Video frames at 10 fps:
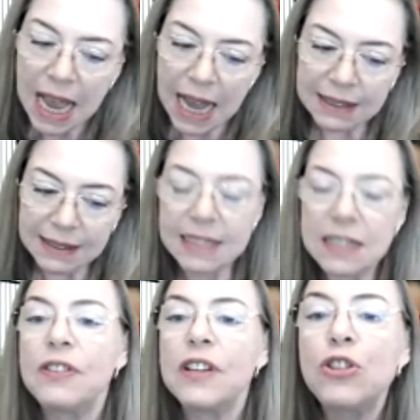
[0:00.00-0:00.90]
as
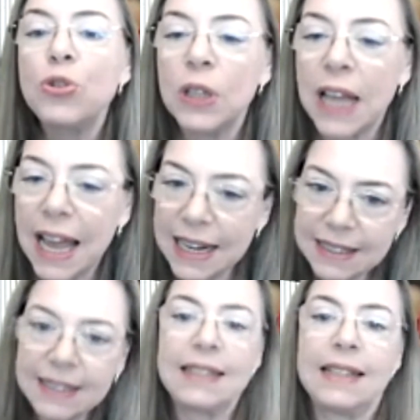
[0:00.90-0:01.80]
individual
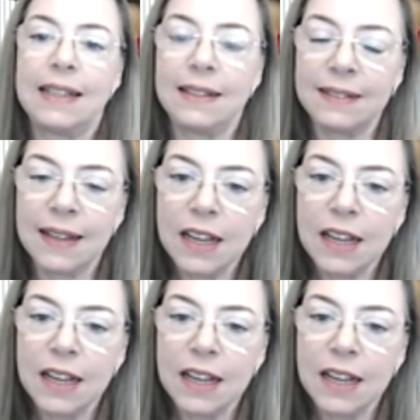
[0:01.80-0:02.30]
entities